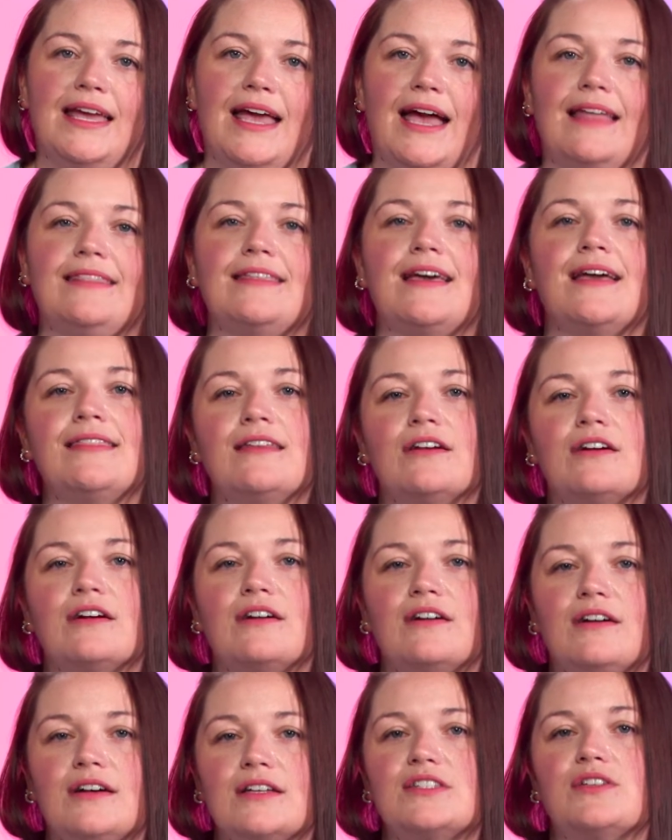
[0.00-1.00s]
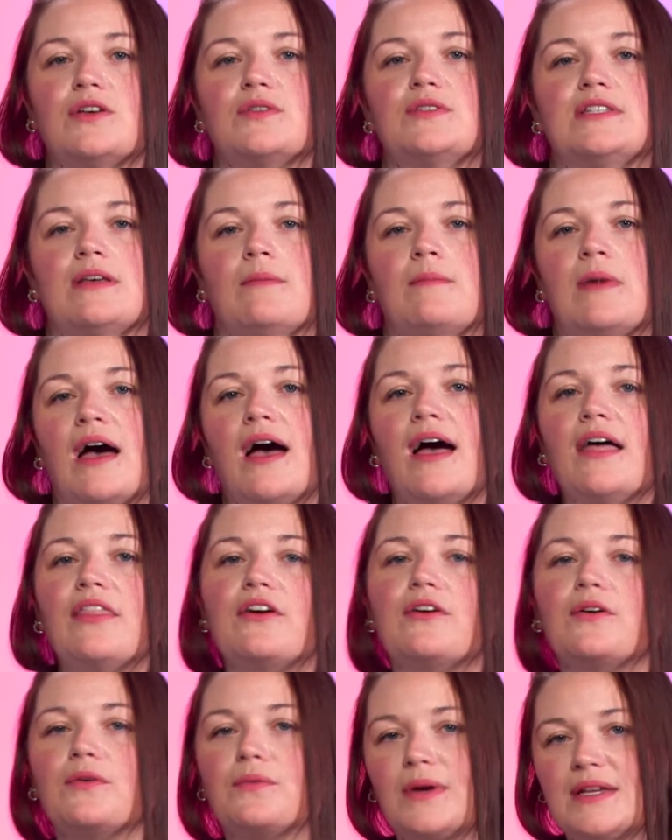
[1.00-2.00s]
And then there are also some
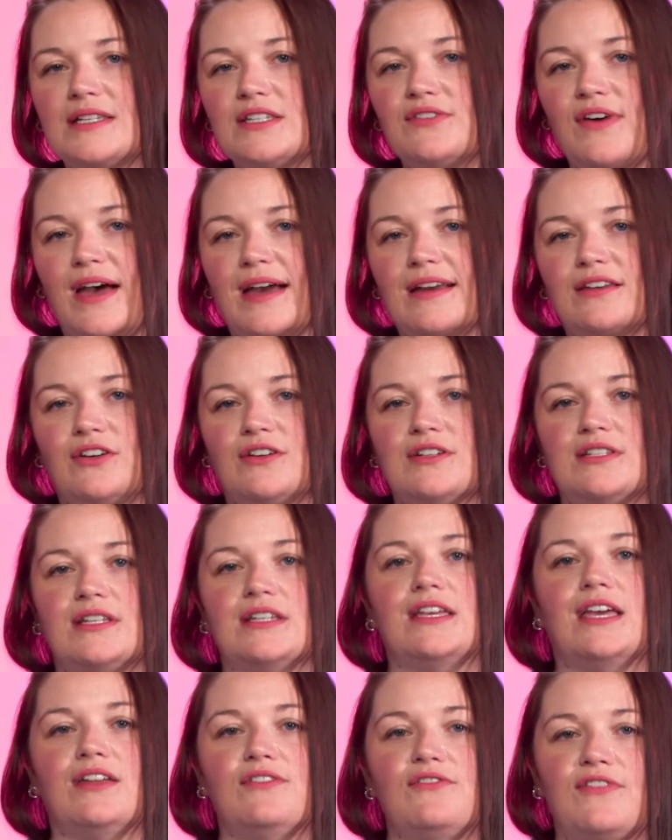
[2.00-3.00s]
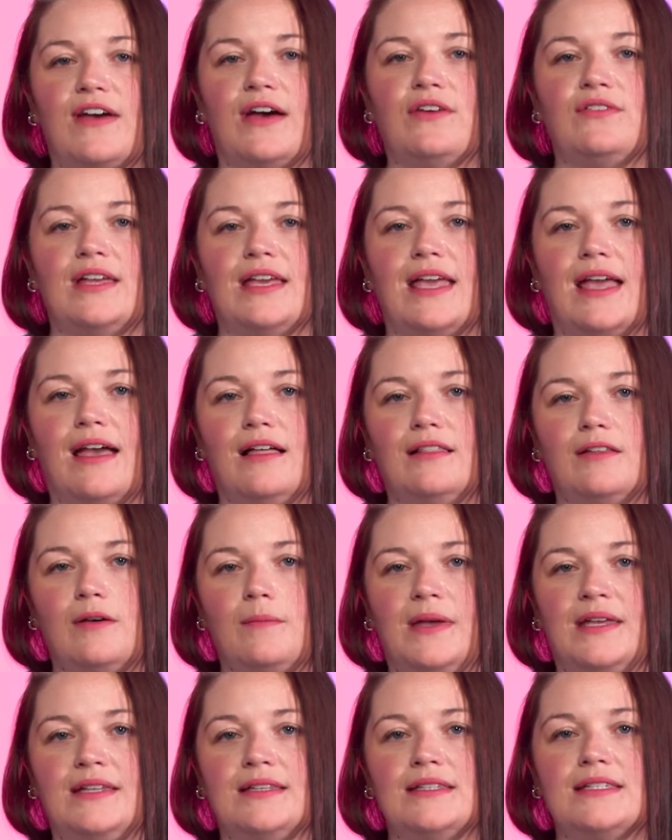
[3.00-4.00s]
other risk factors and confounding
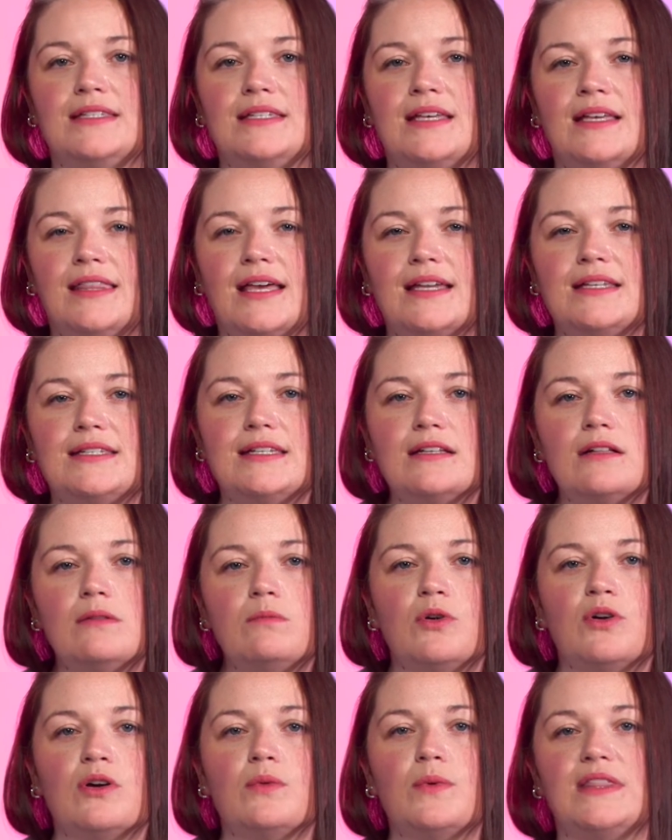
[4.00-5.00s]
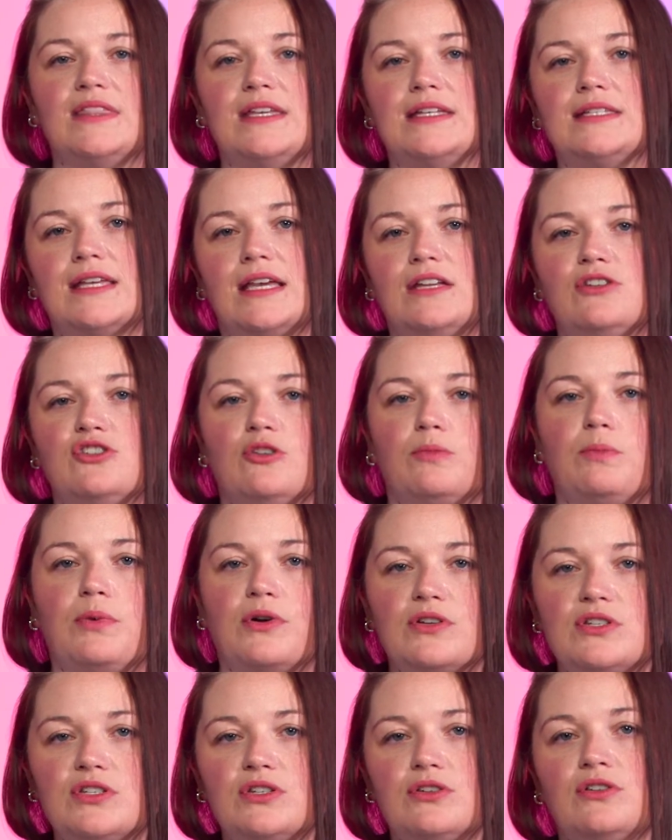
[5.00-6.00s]
elements that deal more with these
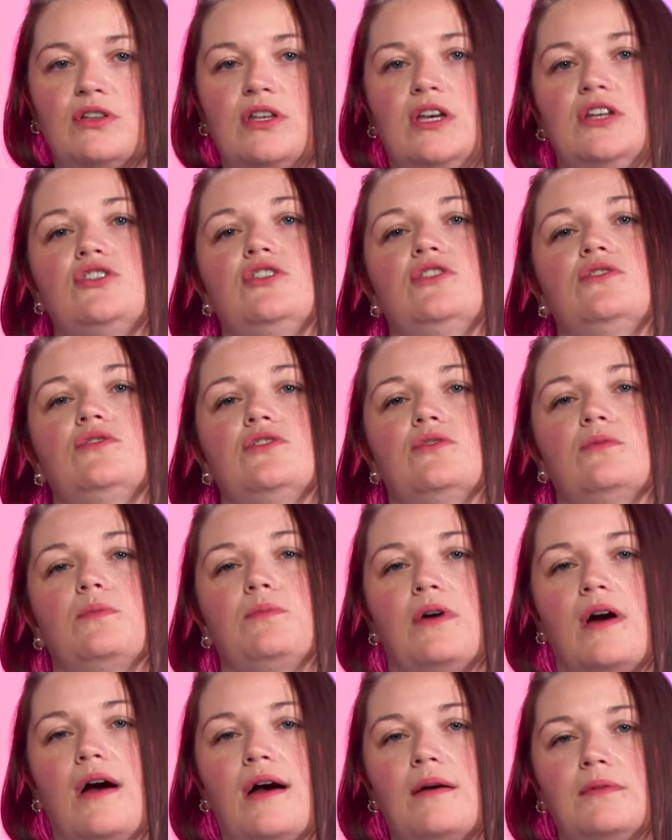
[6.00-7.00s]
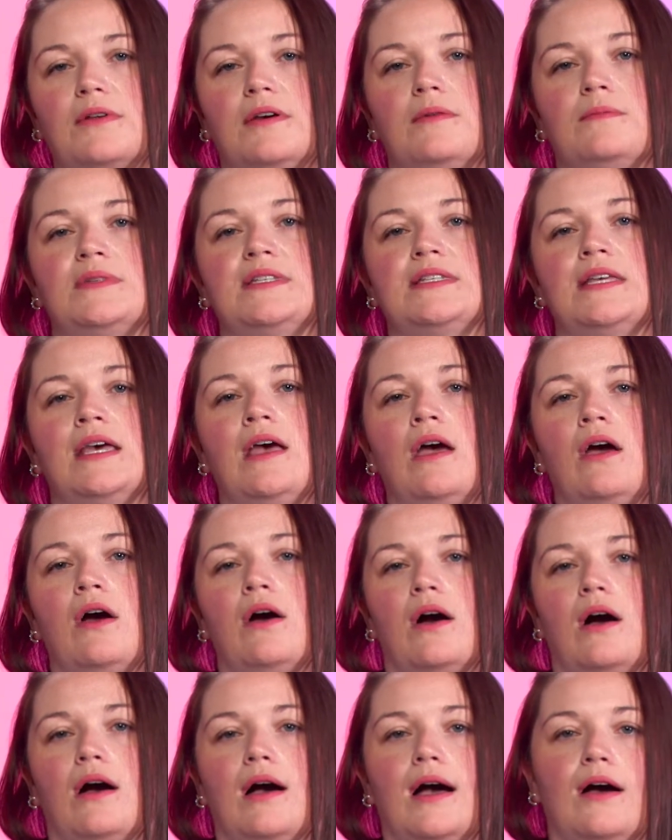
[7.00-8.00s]
interpersonal issues or problems
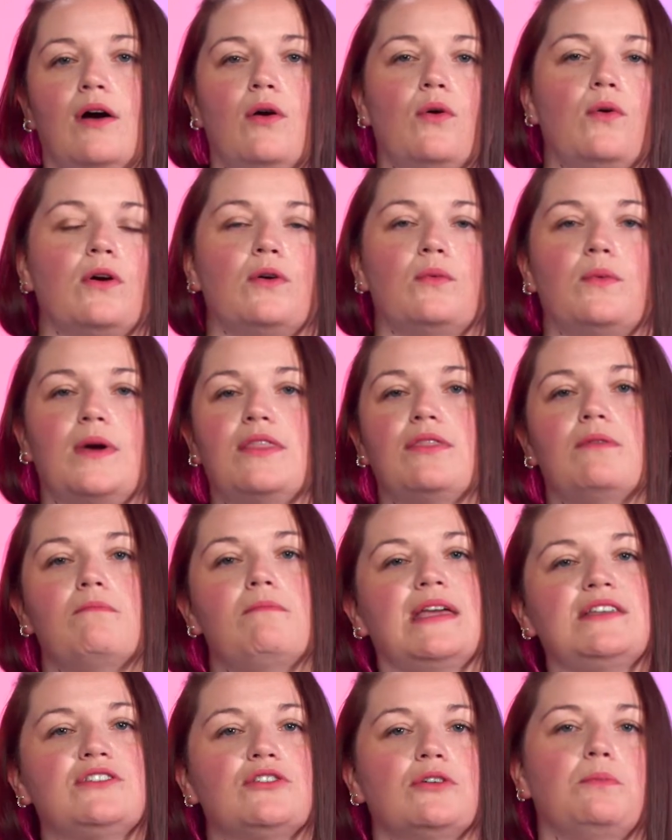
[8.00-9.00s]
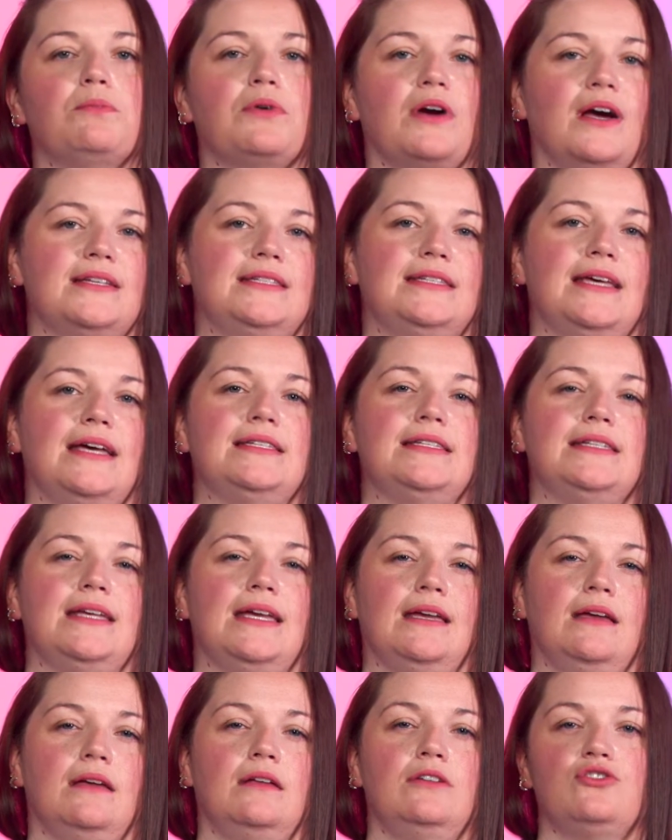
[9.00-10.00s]
or with mental
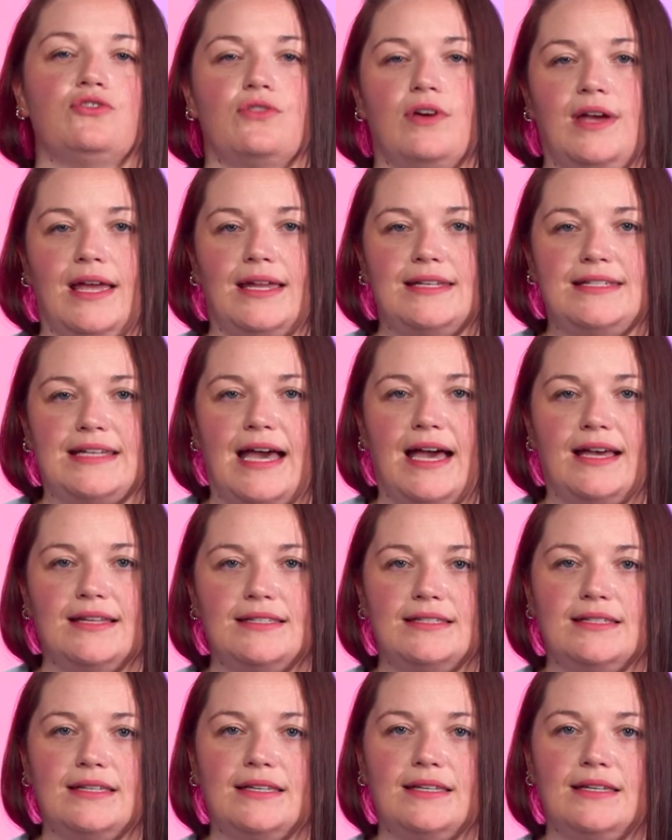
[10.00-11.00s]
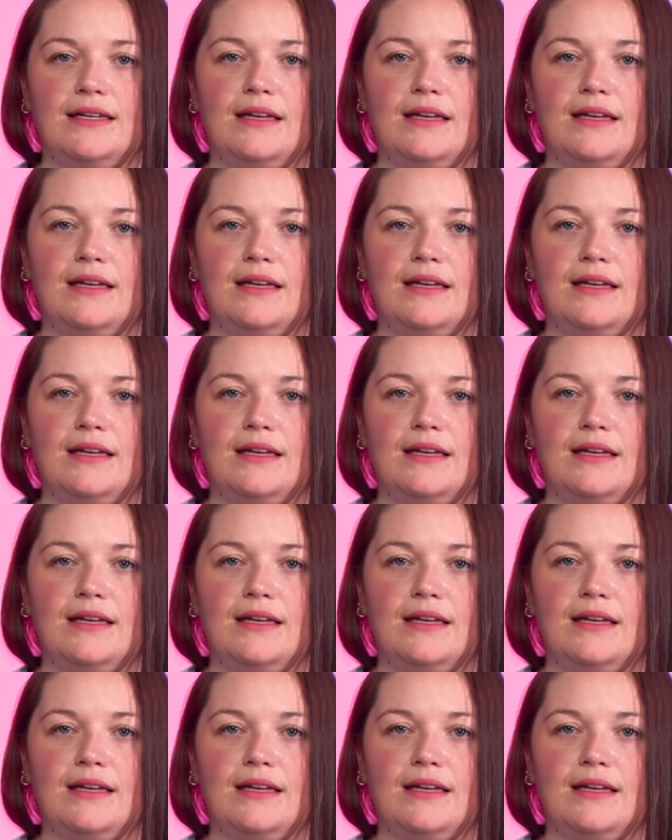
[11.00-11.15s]
processing during a task.